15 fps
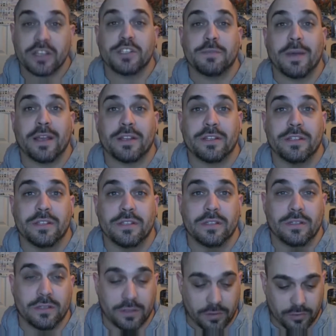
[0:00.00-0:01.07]
Spectres.
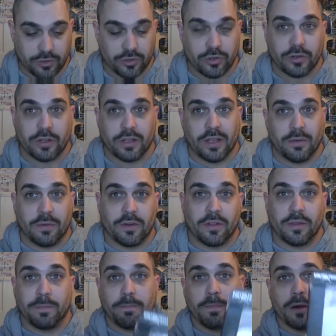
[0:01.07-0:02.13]
I'm just looking there, we've got
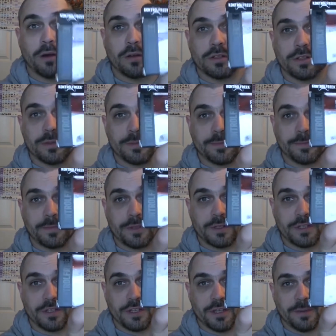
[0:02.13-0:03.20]
the box, as you
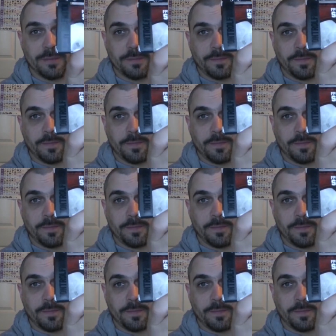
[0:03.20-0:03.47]
can see.